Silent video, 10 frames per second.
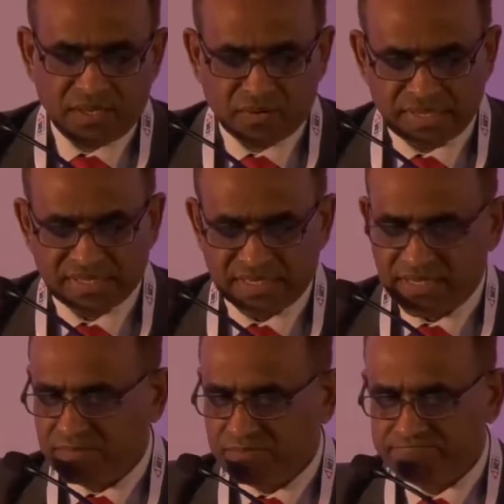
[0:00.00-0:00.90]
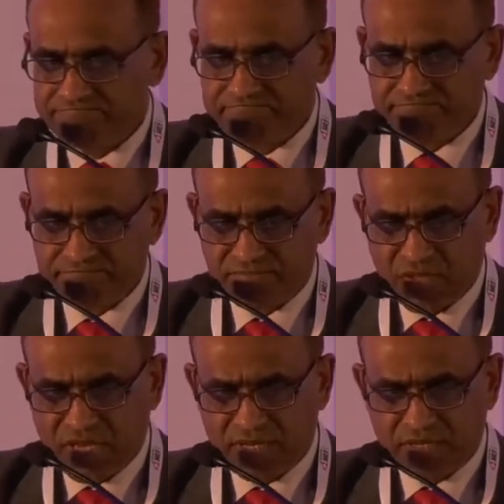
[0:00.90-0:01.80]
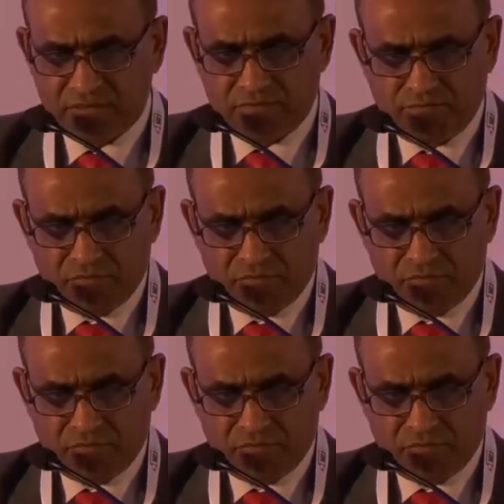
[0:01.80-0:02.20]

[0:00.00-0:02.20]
You can see the